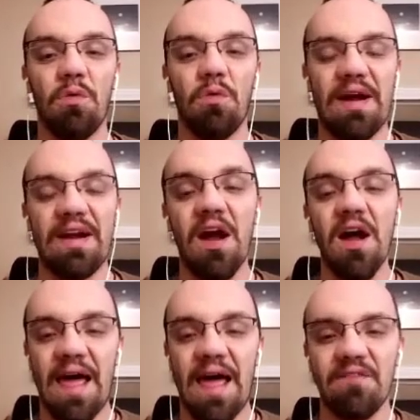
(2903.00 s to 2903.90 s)
by
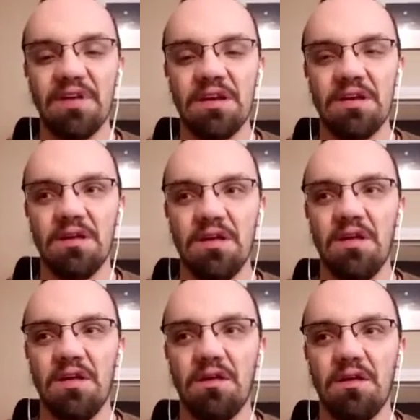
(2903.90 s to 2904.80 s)
not having,
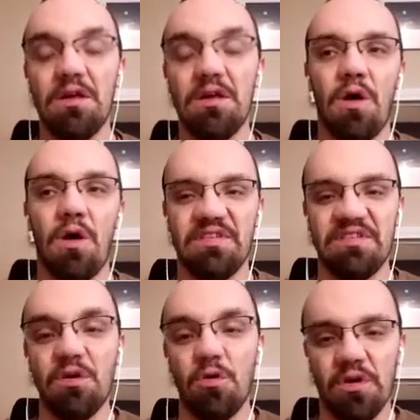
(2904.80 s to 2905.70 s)

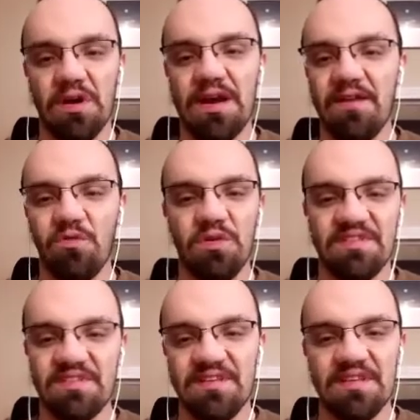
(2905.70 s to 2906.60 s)
obviously Oregon, everyone
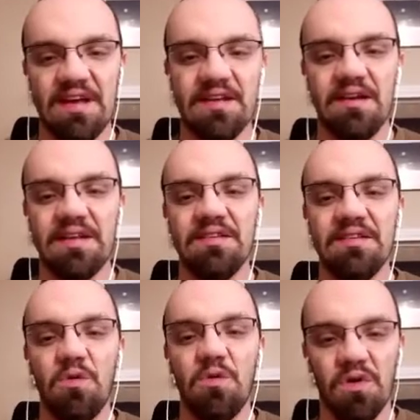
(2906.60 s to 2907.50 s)
sees the headlines,
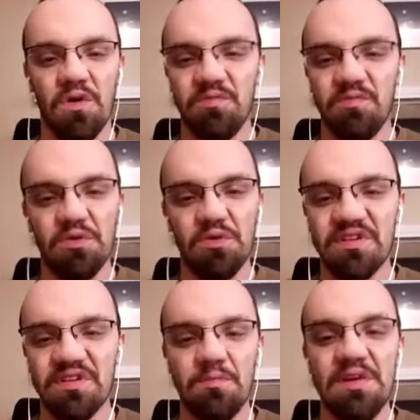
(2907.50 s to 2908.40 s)
we're as blue
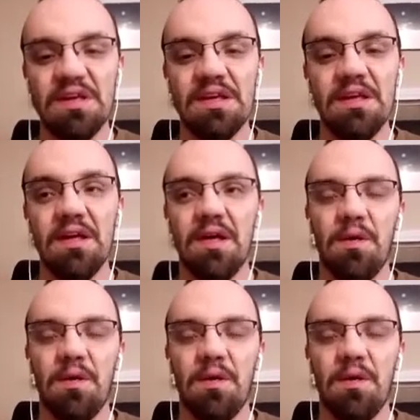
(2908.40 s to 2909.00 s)
as can be.